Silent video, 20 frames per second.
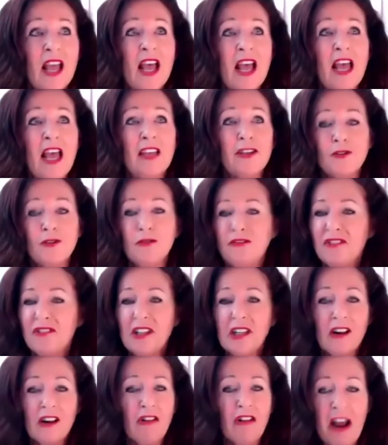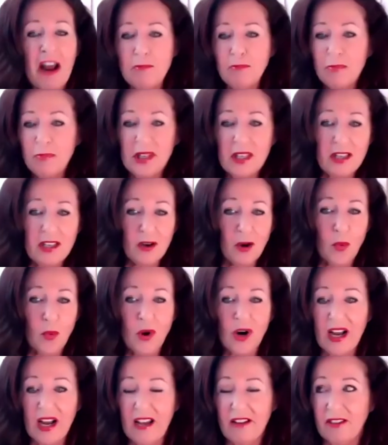and you feel crampy or
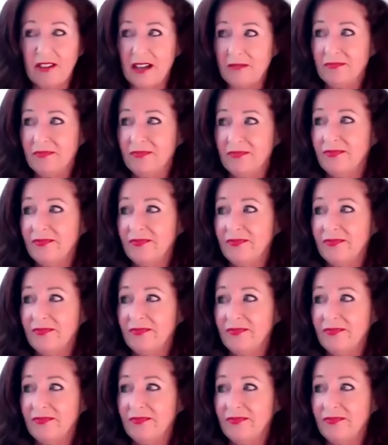whatever.